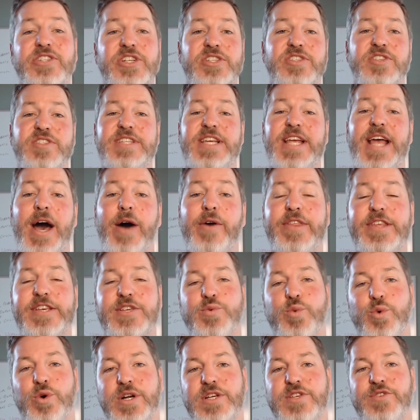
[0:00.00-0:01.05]
Just see how
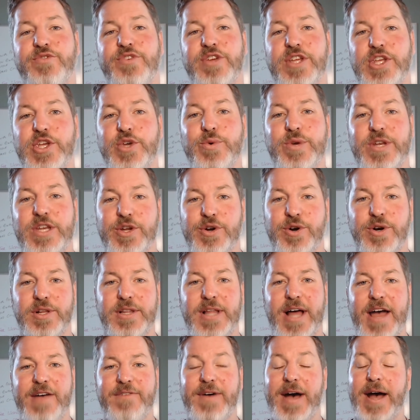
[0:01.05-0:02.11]
this works for you in your
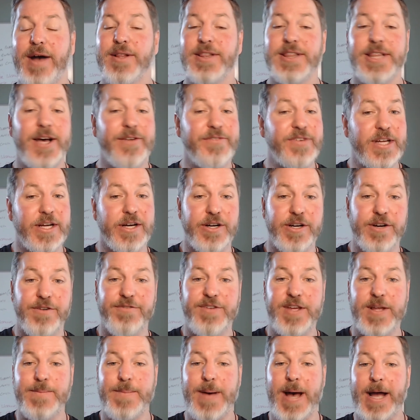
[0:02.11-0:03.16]
life. I love to hear your
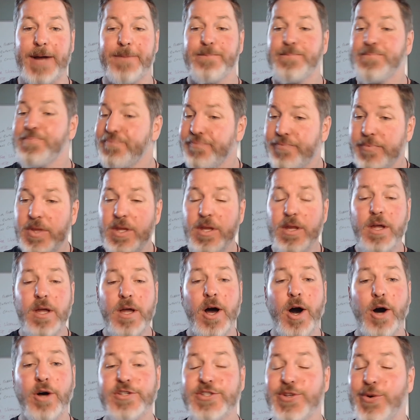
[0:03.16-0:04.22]
feedback.
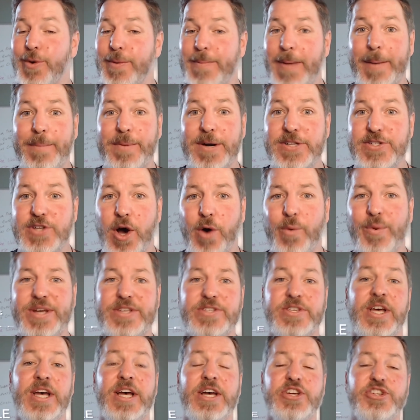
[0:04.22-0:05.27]
Also, remember, as
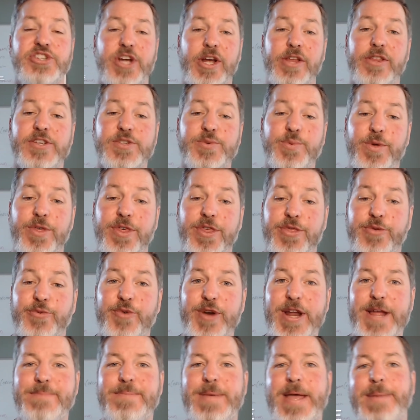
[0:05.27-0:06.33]
always, share this with
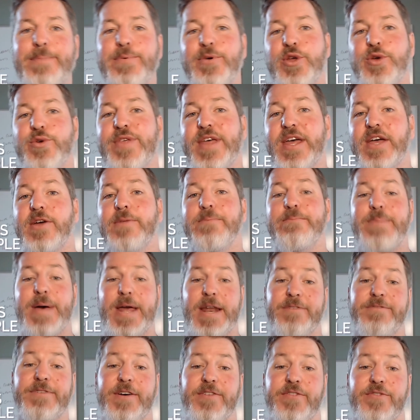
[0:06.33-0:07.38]
3 people you think could
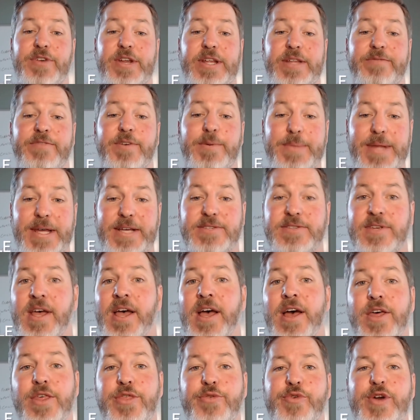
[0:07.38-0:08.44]
benefit from this.
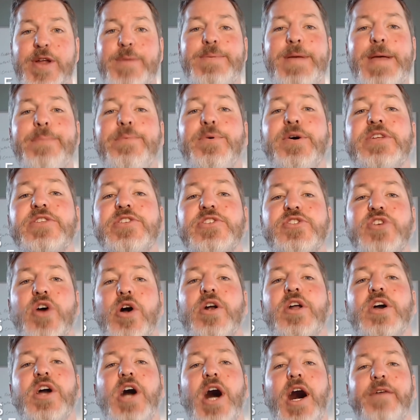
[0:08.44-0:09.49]
3 people, and
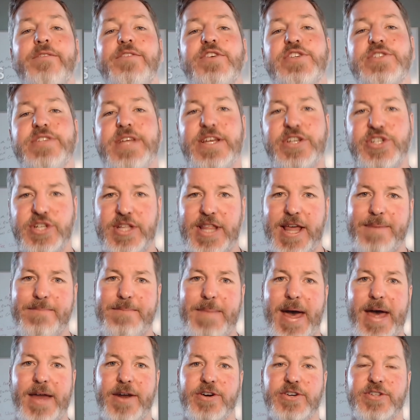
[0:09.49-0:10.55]
start a conversation that
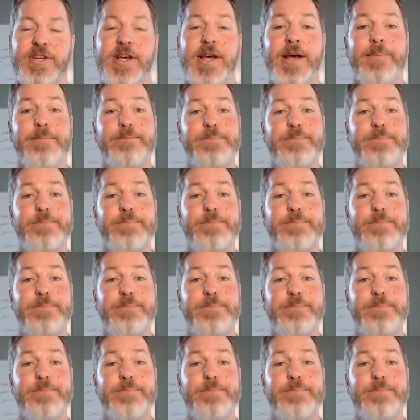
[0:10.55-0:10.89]
matters.